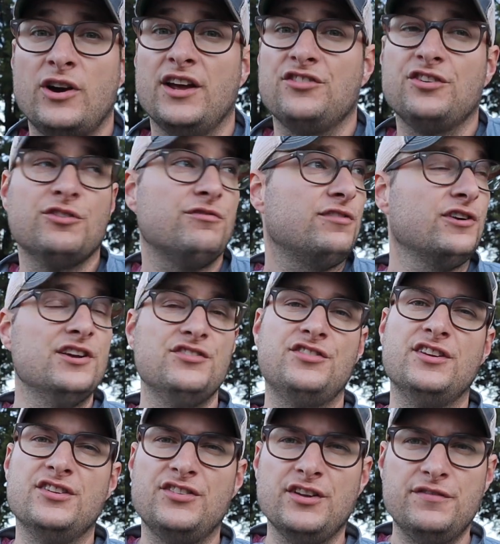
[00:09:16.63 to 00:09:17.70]
Okay, so for
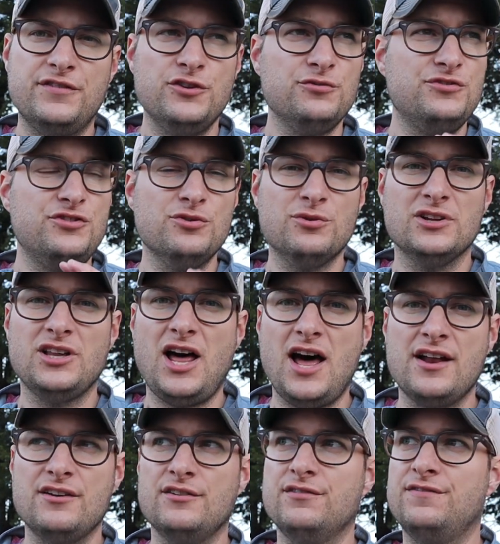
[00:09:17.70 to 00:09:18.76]
instance, if you do a
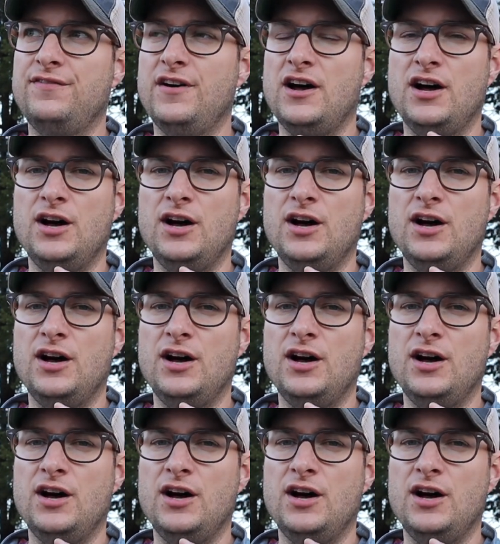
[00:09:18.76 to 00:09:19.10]
lot of